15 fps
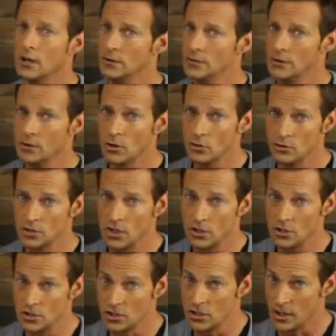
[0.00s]

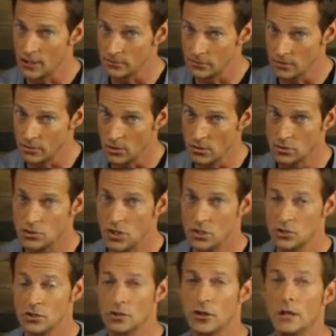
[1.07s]
negotiation after
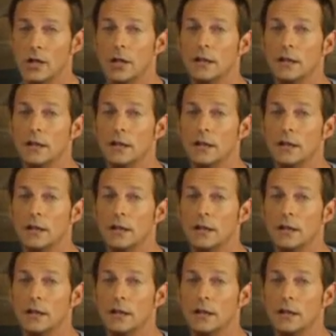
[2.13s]
negotiation,